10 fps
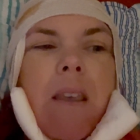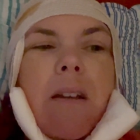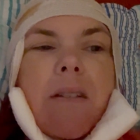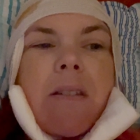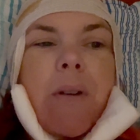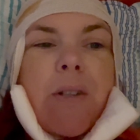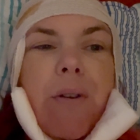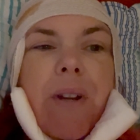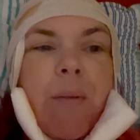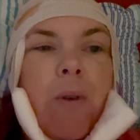So I
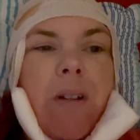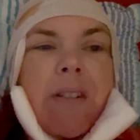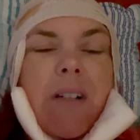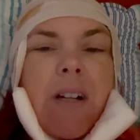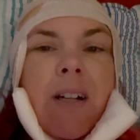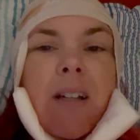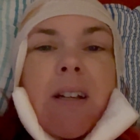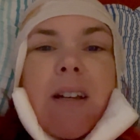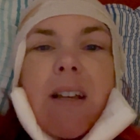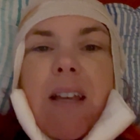told him, well, sir,
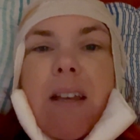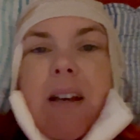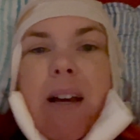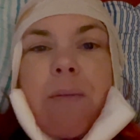I